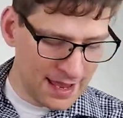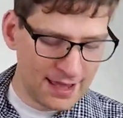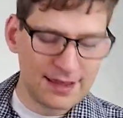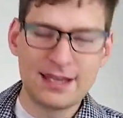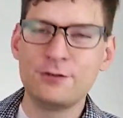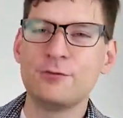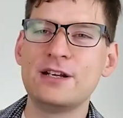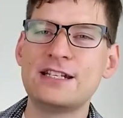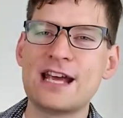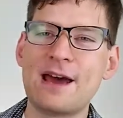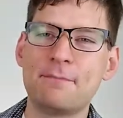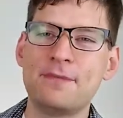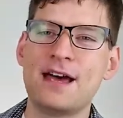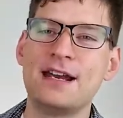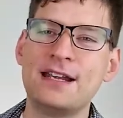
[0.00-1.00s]
They'd retap
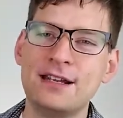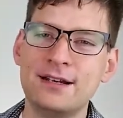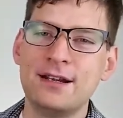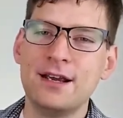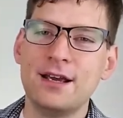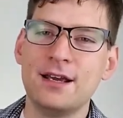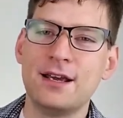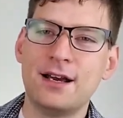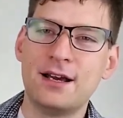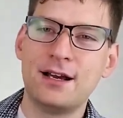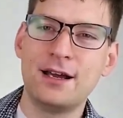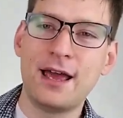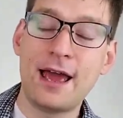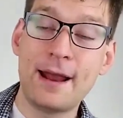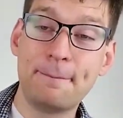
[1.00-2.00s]
that in
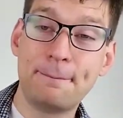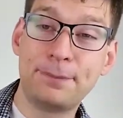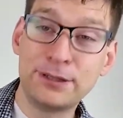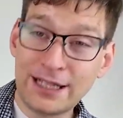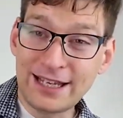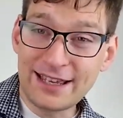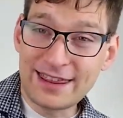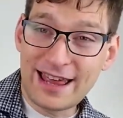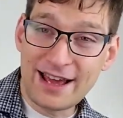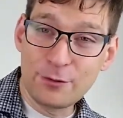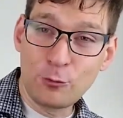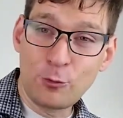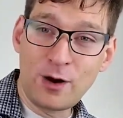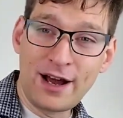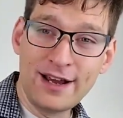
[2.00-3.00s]
and plug
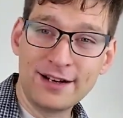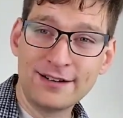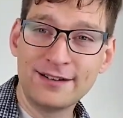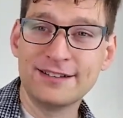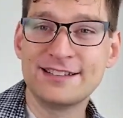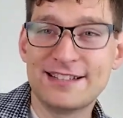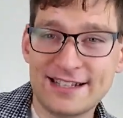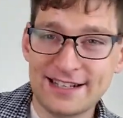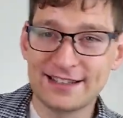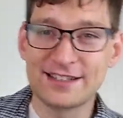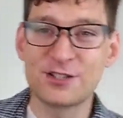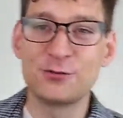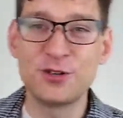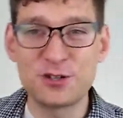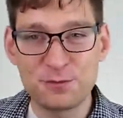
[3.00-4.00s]
that wire, sitting at the
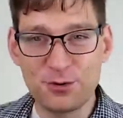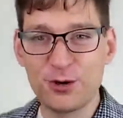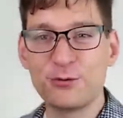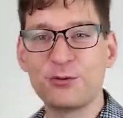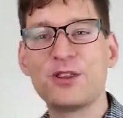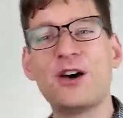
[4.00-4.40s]
switchboard with